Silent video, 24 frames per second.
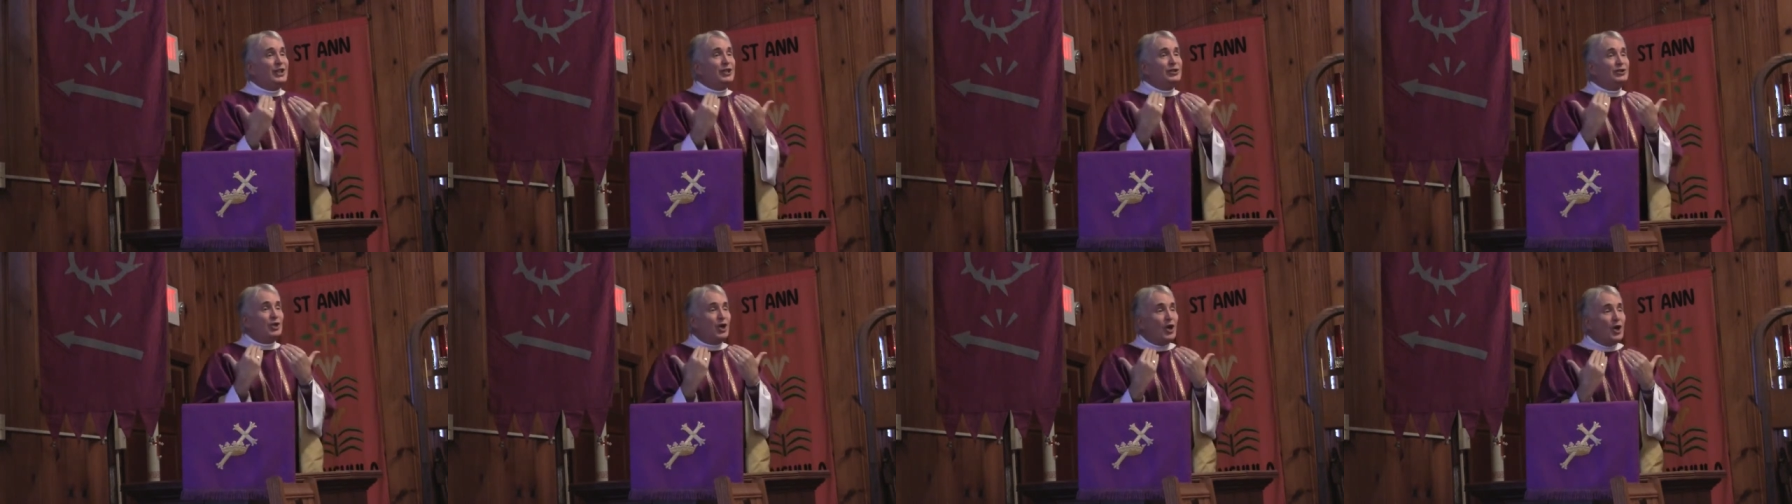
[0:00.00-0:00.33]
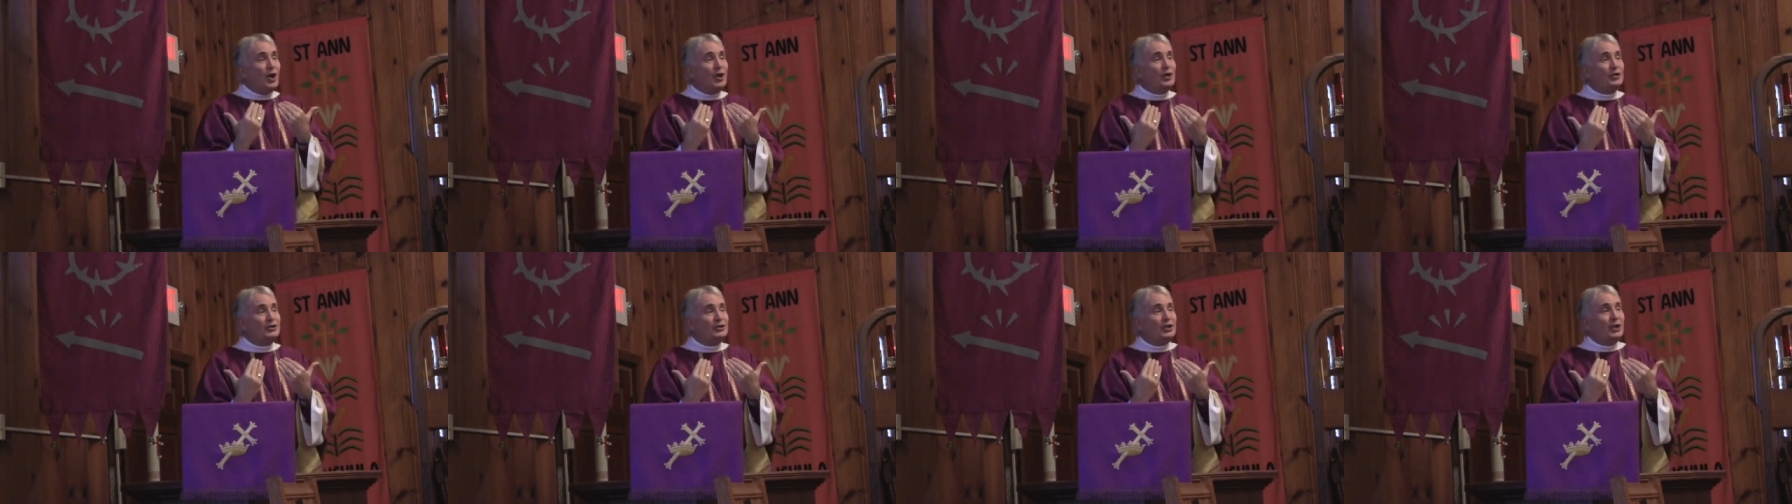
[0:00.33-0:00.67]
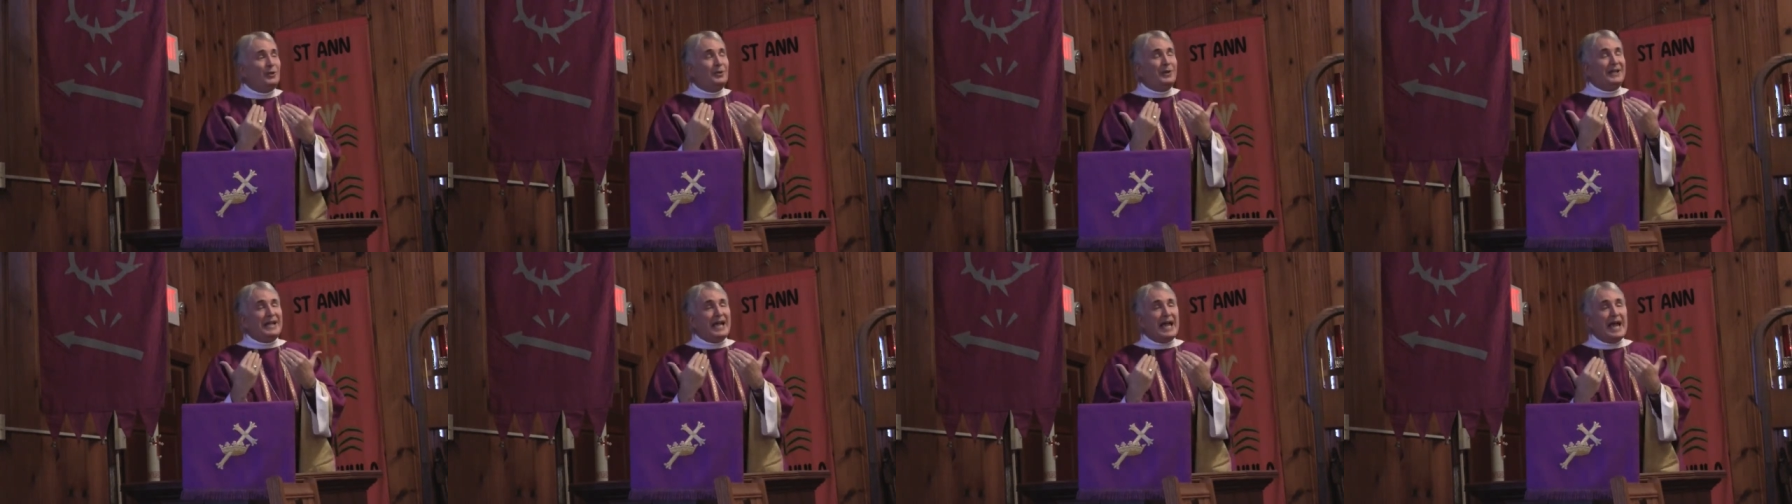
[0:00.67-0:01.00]
is
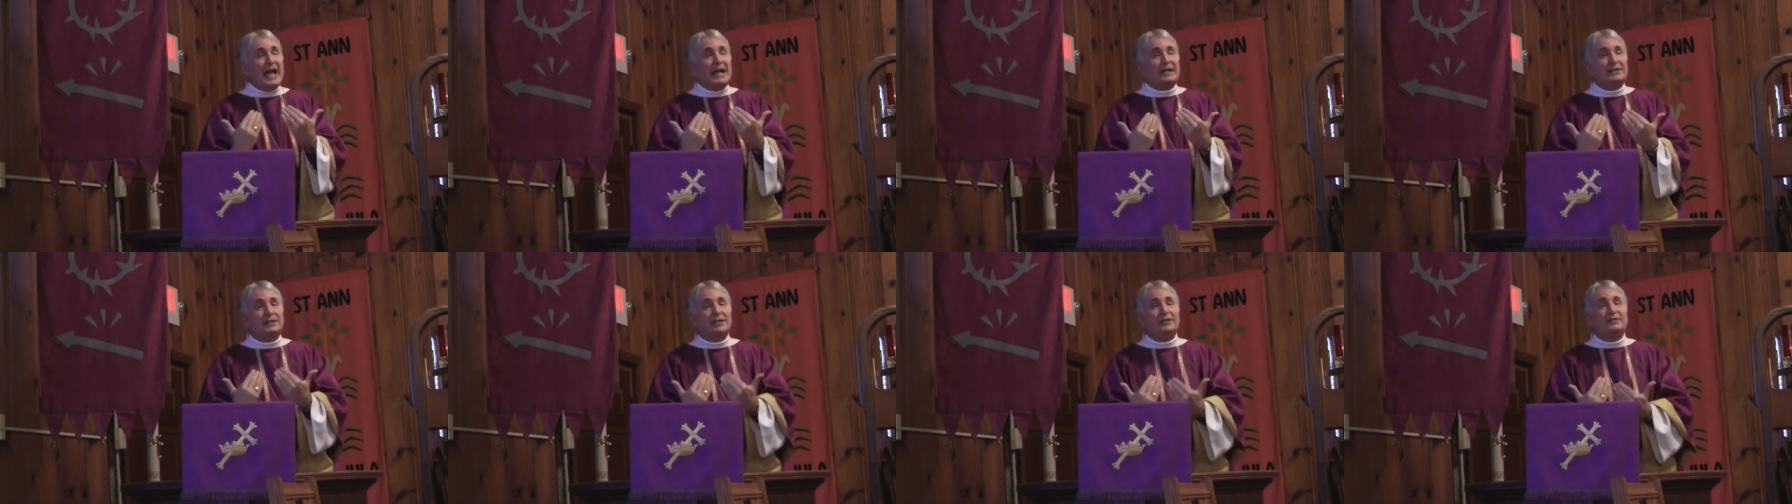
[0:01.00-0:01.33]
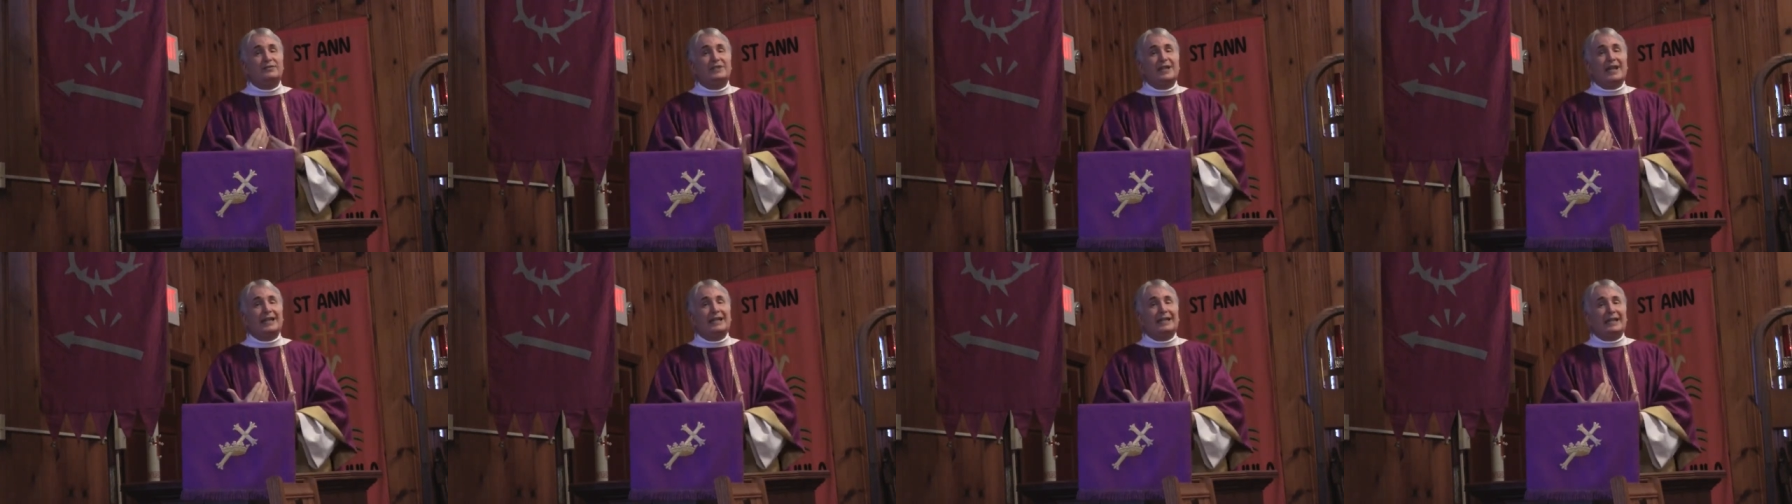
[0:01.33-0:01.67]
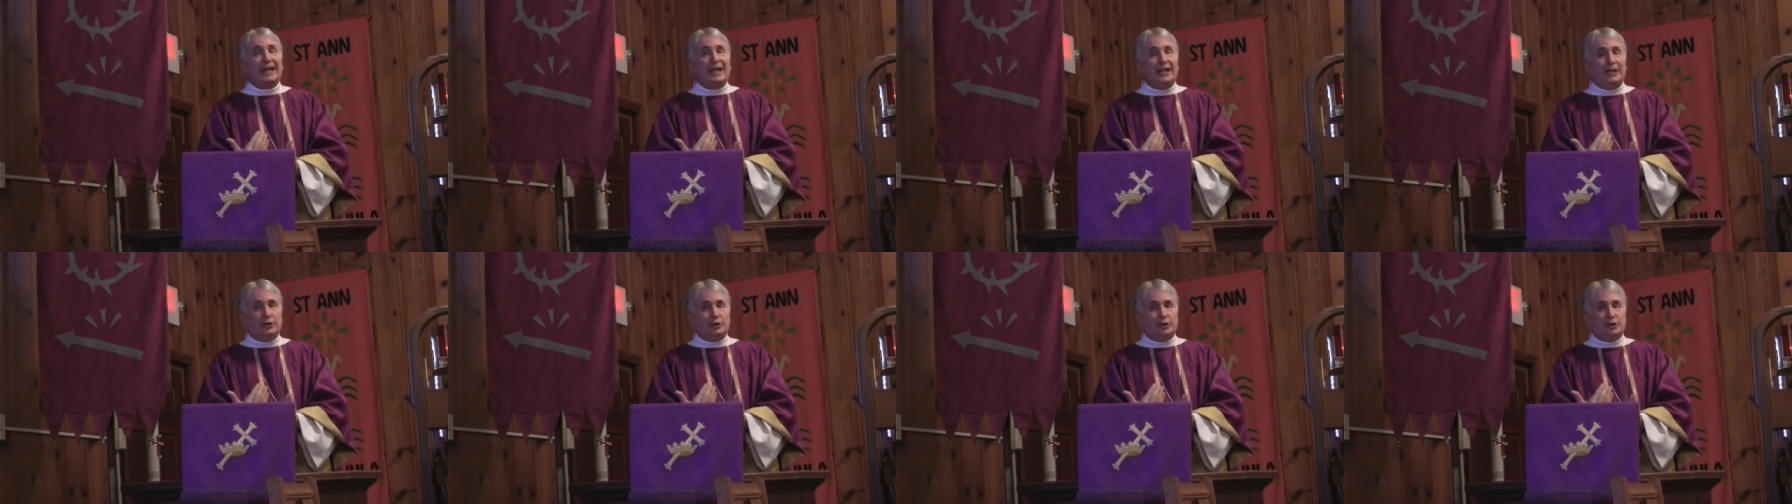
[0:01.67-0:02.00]
also an act of
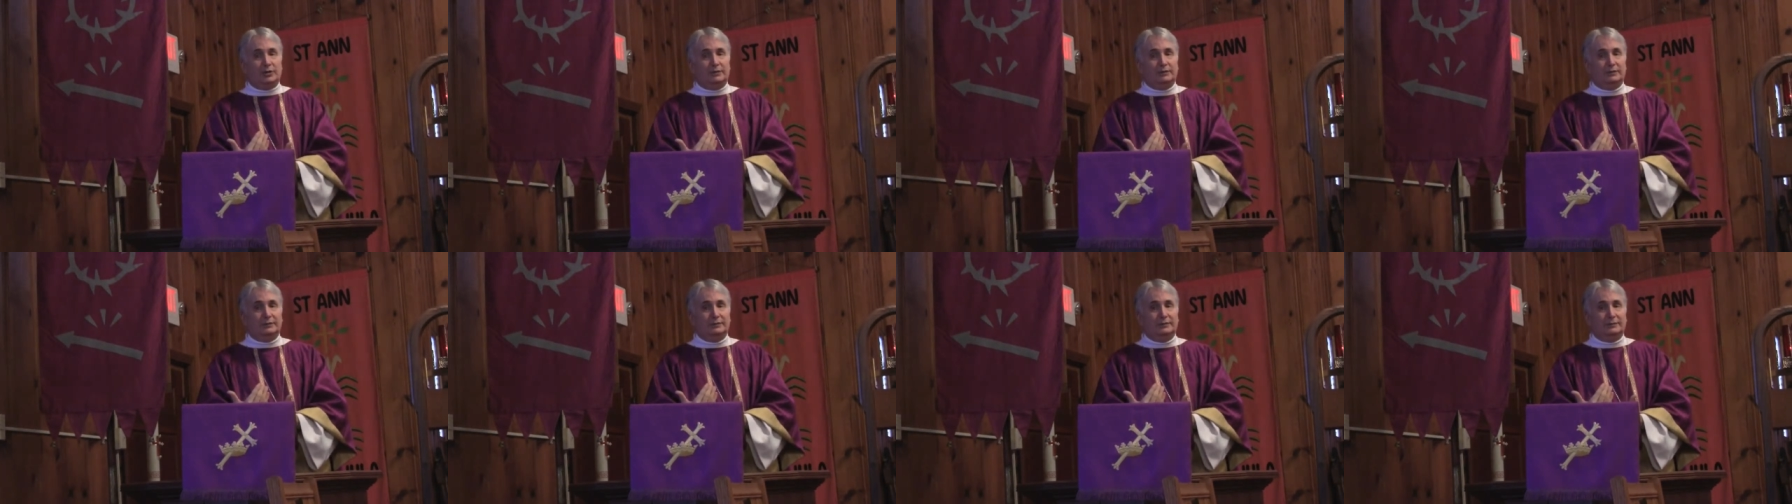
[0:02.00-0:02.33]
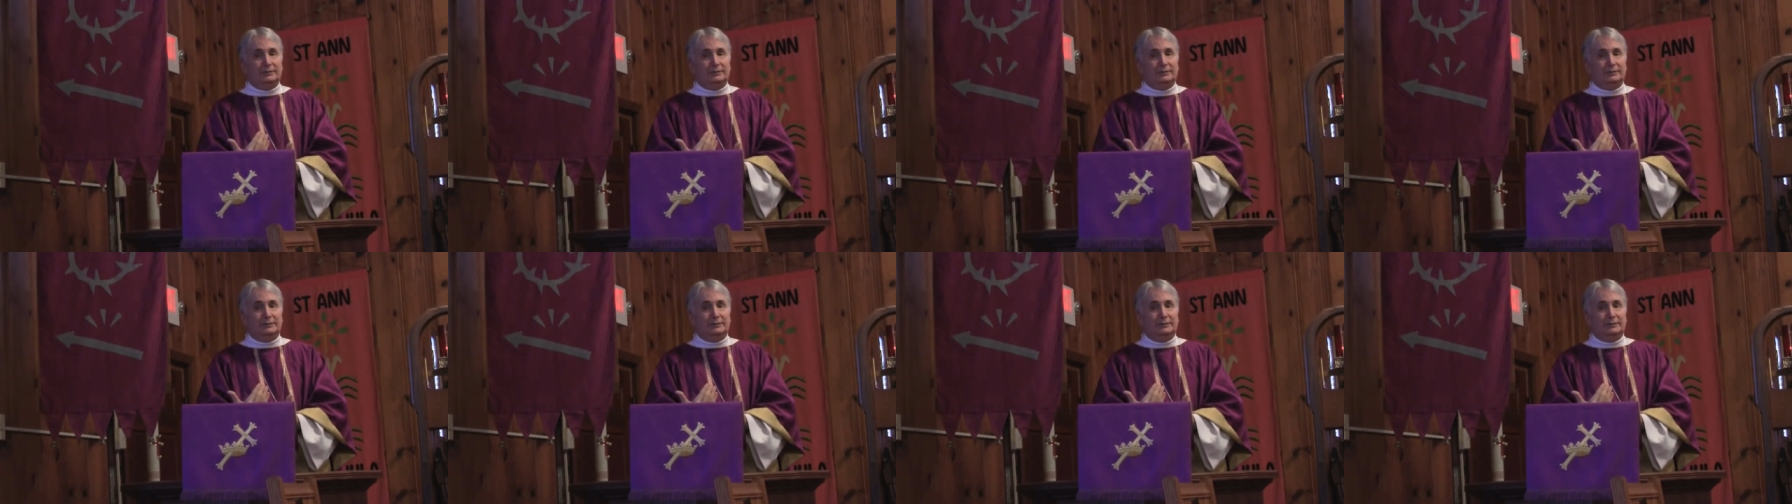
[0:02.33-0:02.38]
dedication.